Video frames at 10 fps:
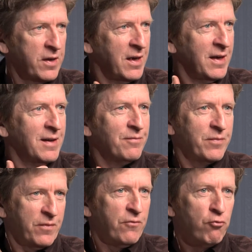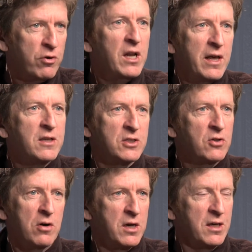of really
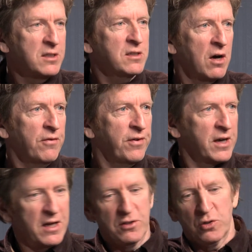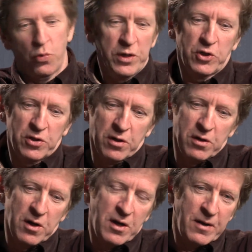soggy stuff, against which
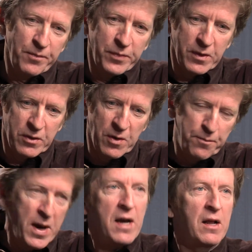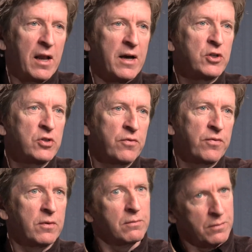the, the backlash
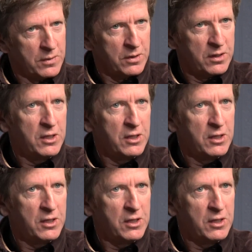of, in